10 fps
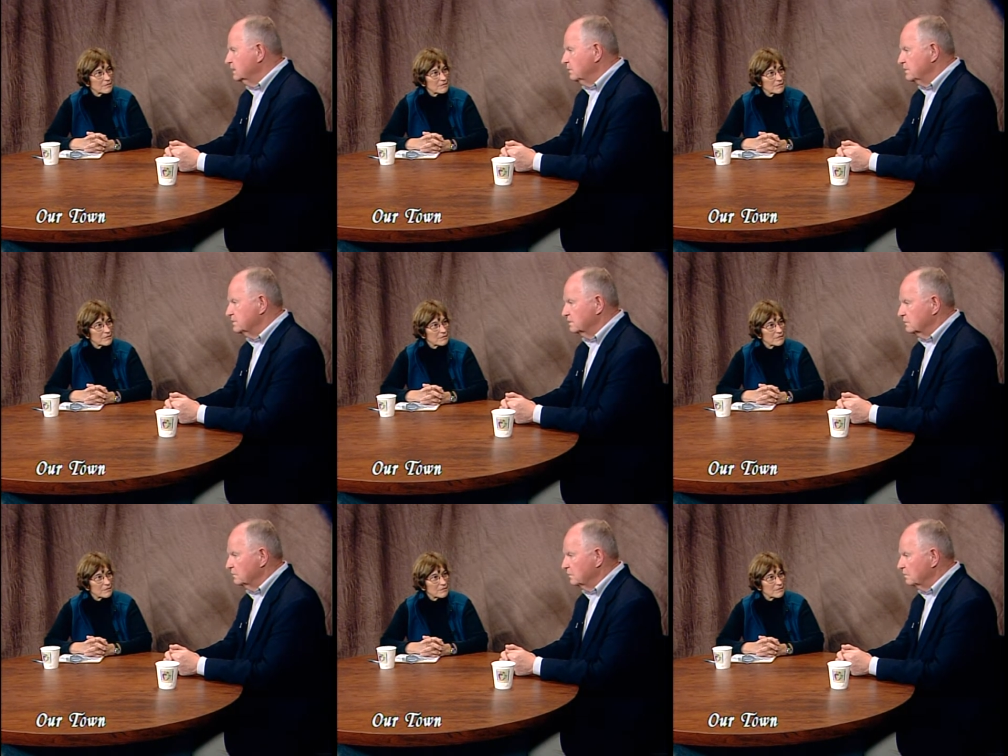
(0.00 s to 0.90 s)
we should
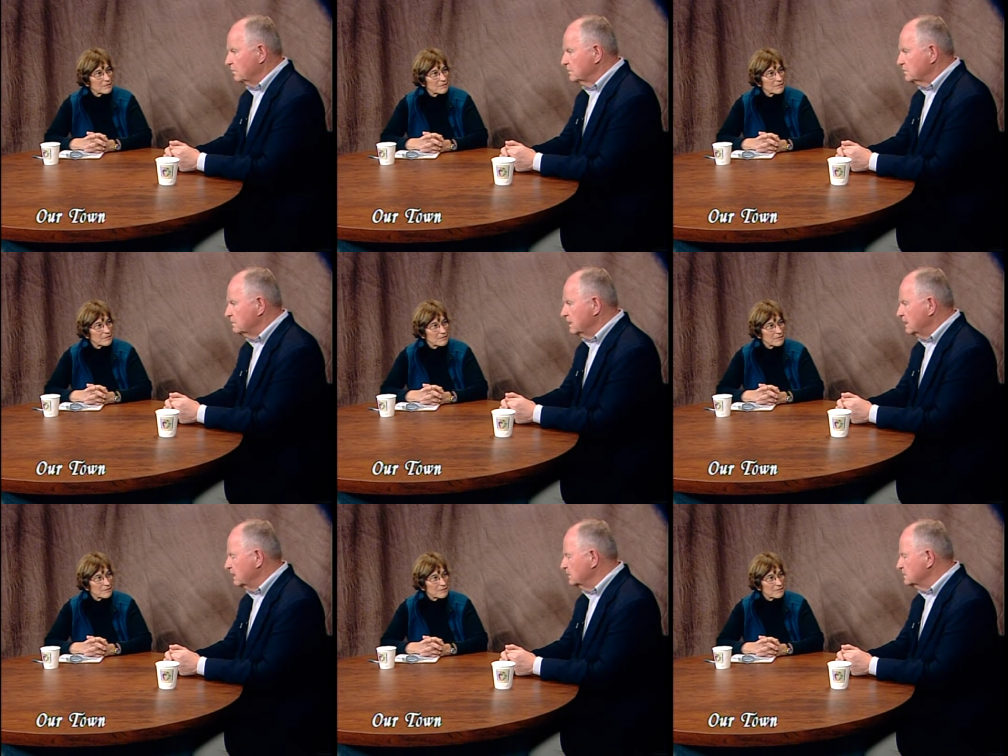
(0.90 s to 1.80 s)
look for a person that
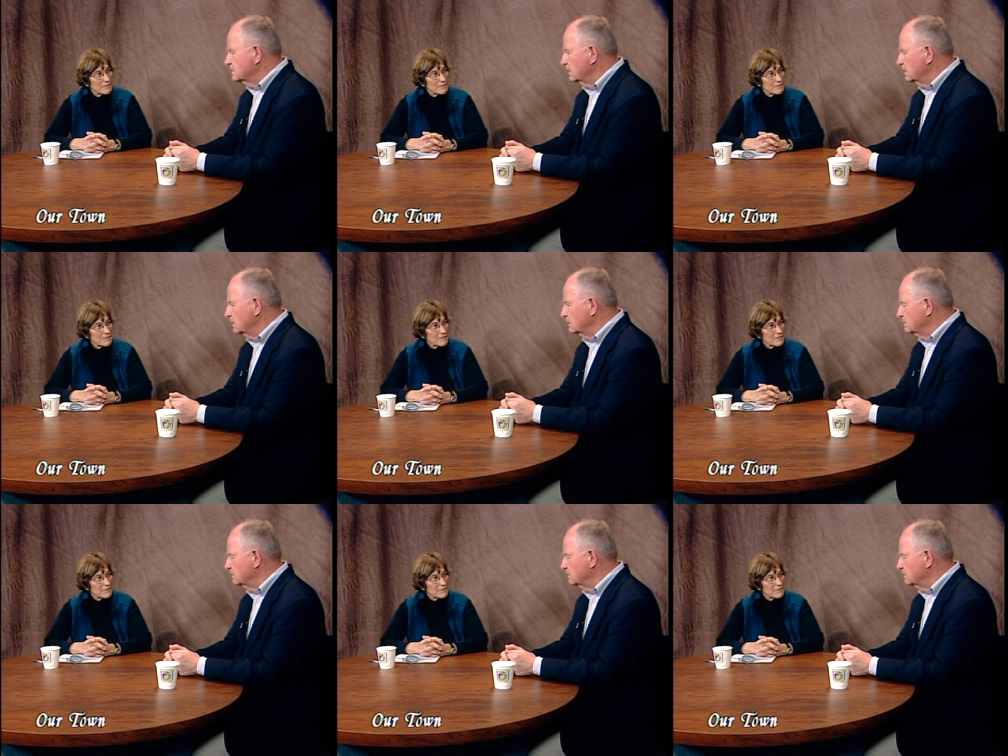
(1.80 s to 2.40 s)
has uh,